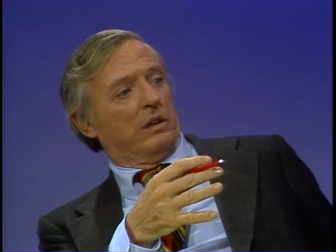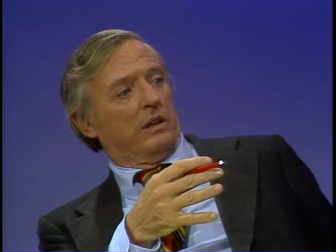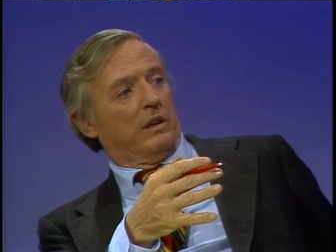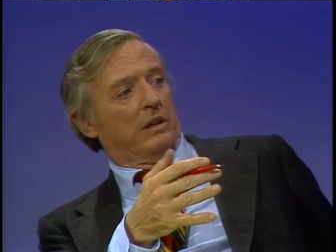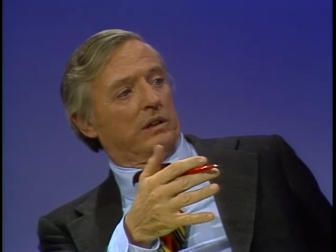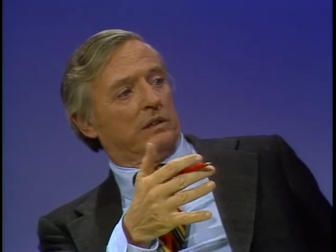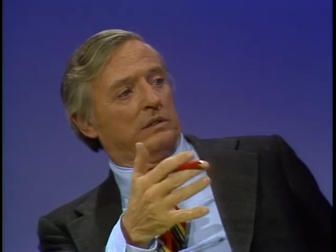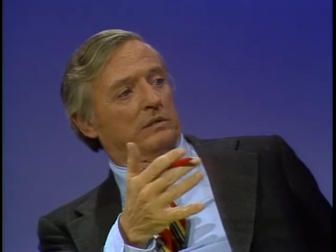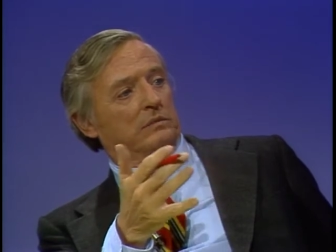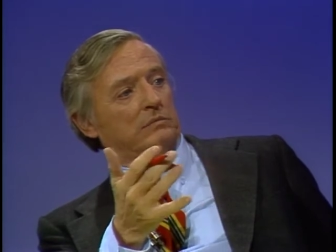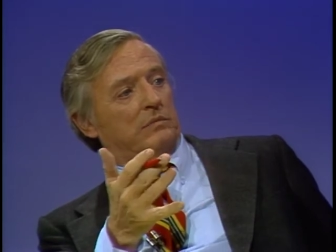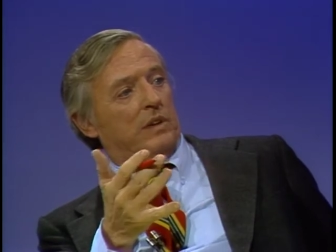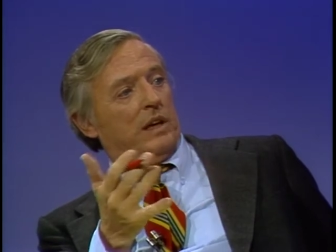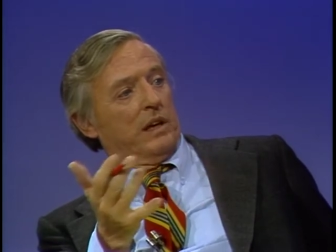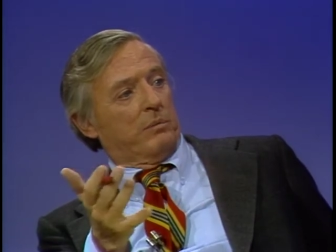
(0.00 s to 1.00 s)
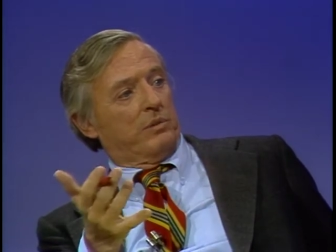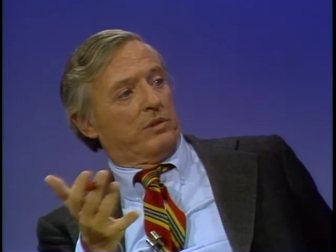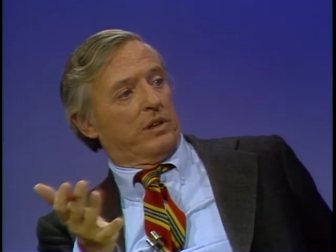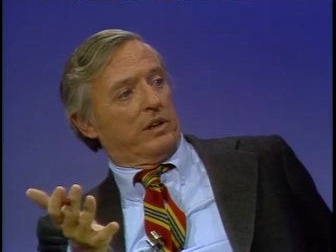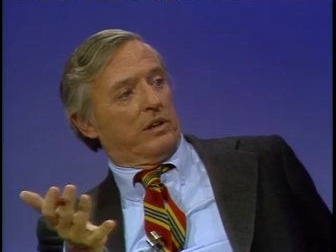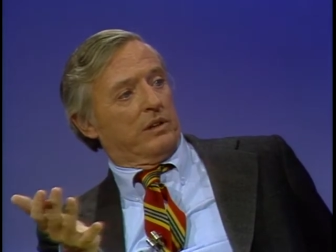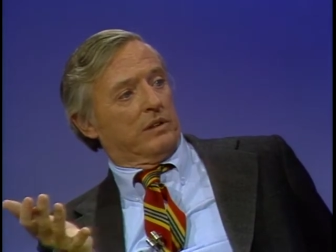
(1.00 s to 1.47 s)
in any
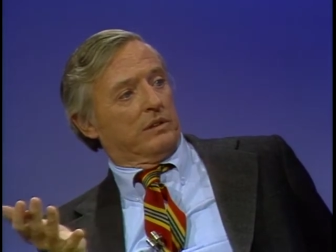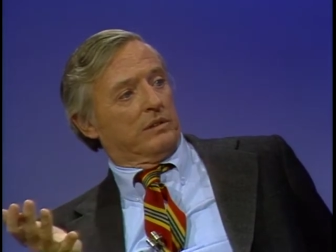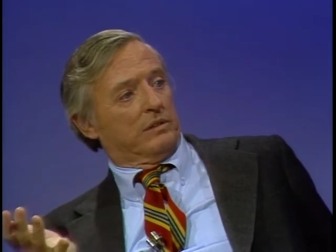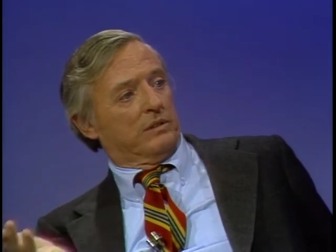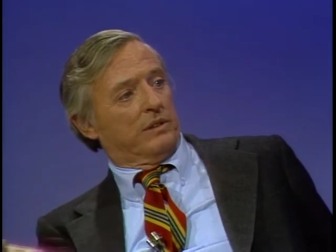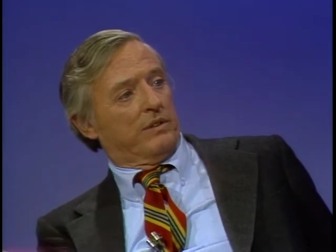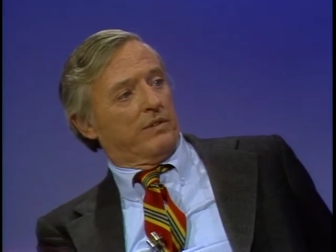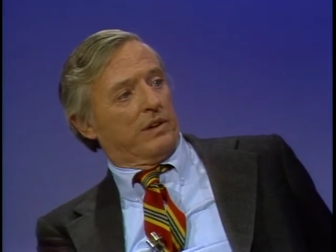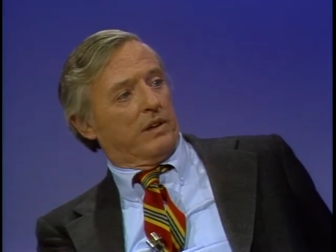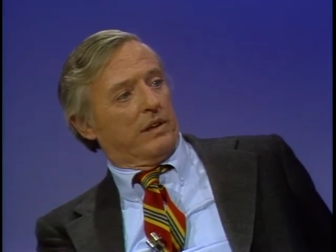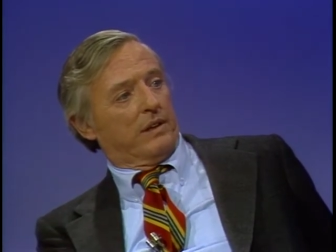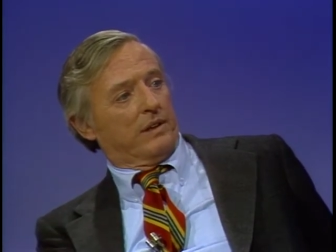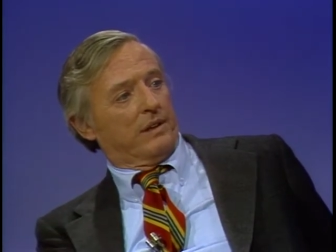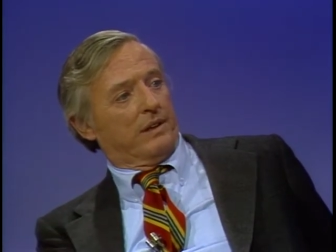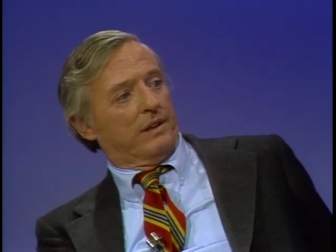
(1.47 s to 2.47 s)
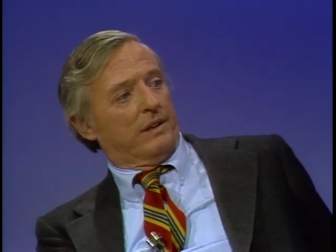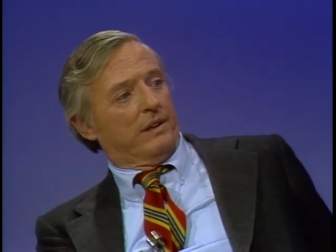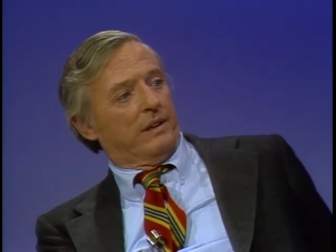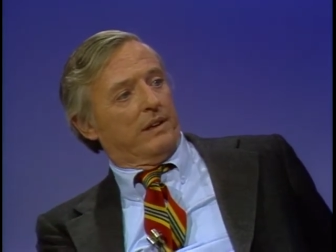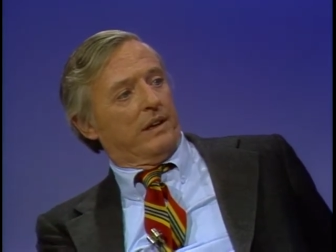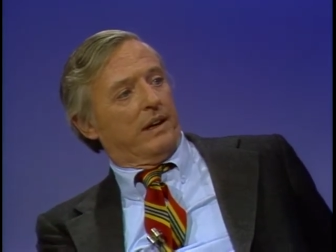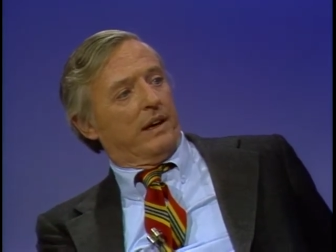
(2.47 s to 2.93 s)
particular difficulty. Mm -hmm.
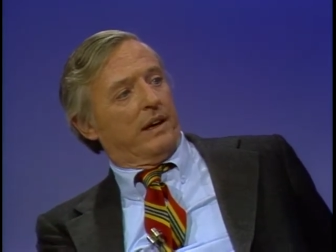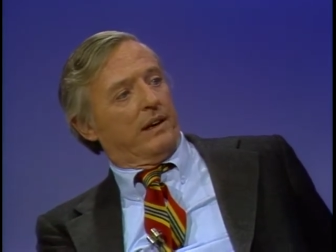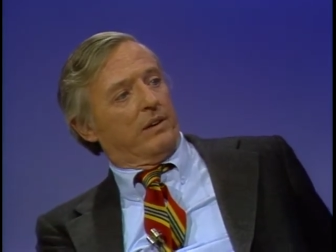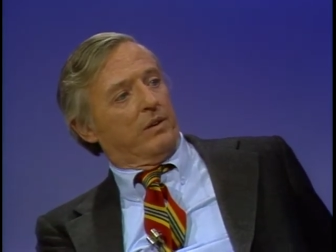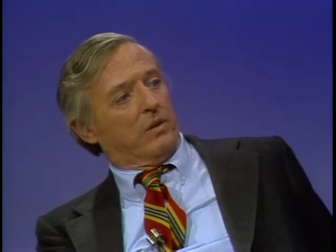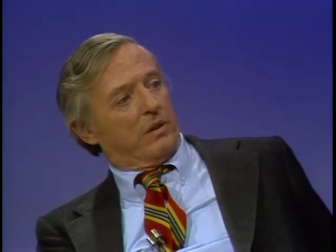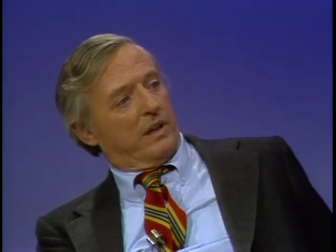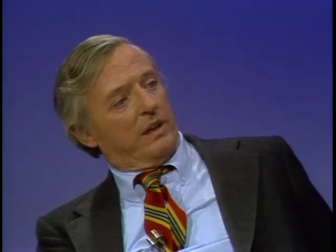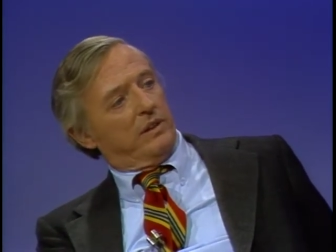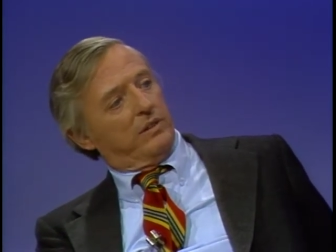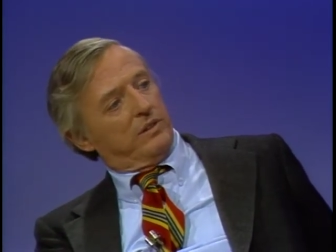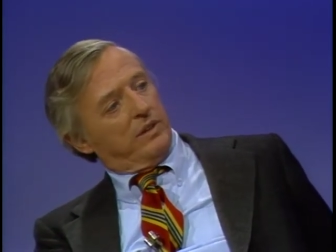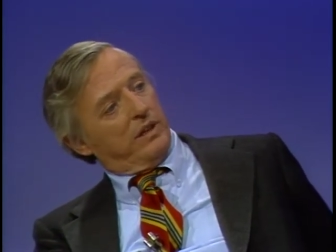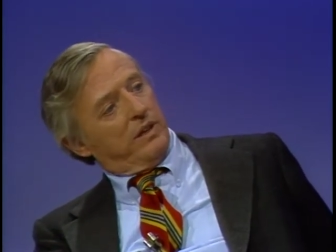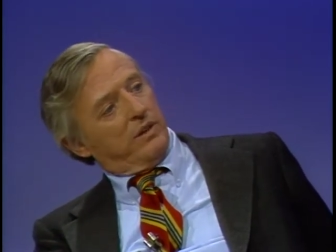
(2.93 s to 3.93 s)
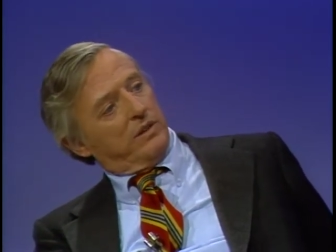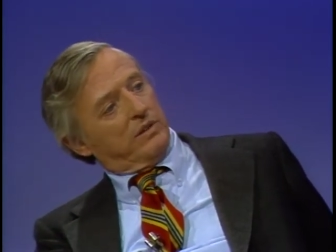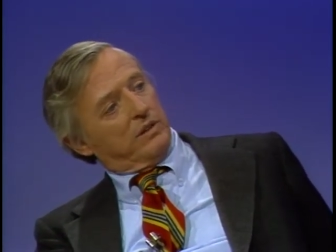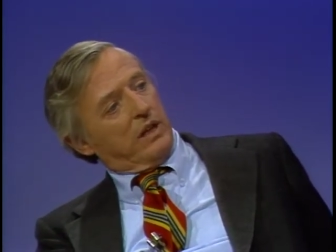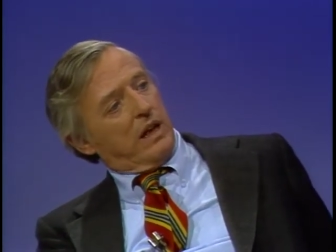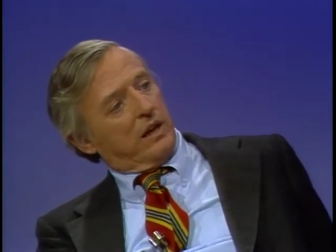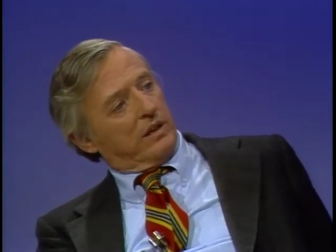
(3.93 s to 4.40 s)
And your case here is
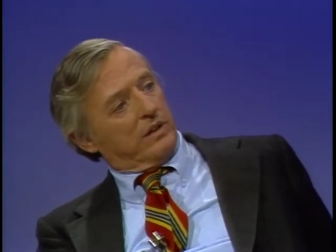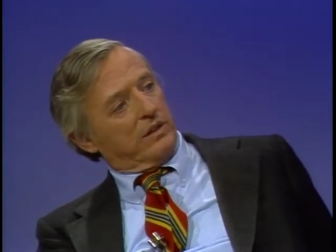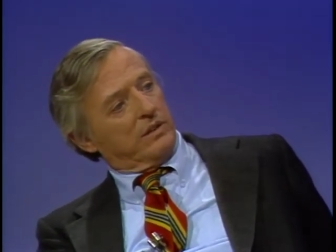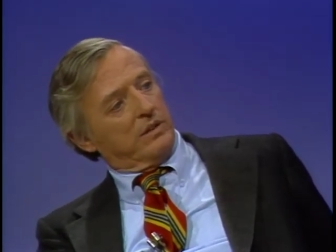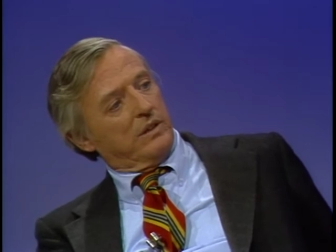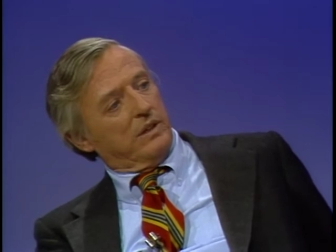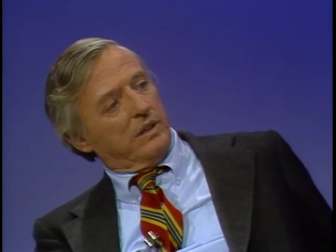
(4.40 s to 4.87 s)
analogous.